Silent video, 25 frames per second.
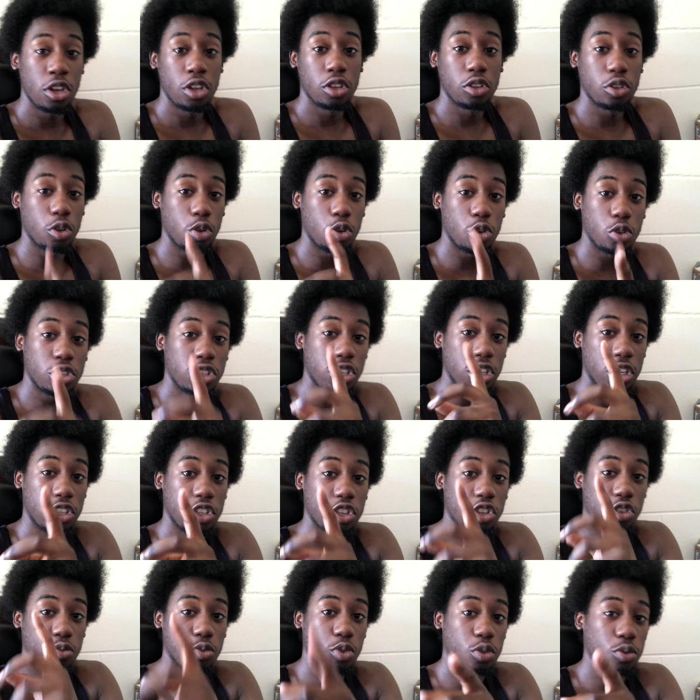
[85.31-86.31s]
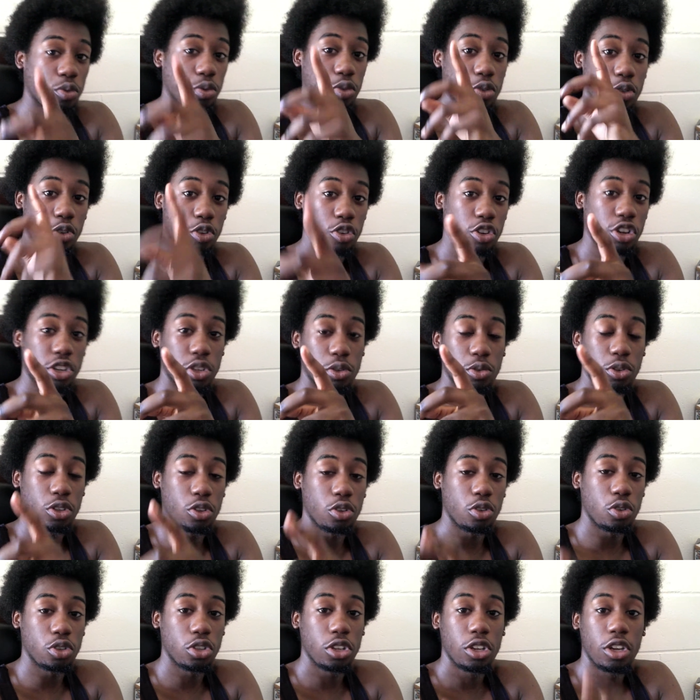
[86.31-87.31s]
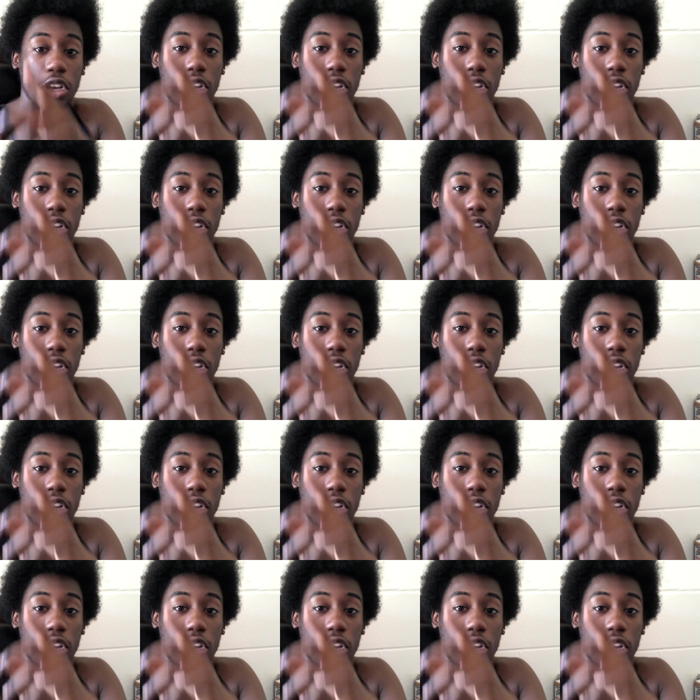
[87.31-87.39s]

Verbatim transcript: the whole tsh movement going crazy with those